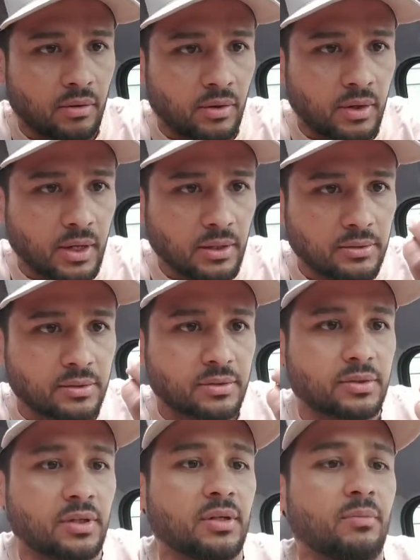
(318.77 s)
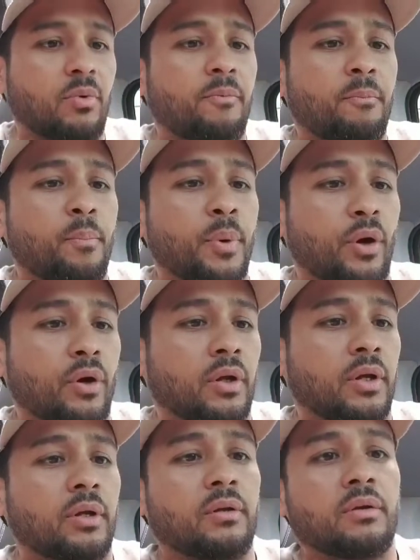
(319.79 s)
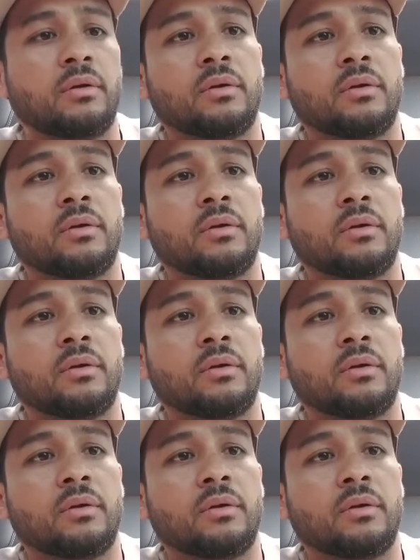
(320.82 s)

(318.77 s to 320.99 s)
You can see them but barely.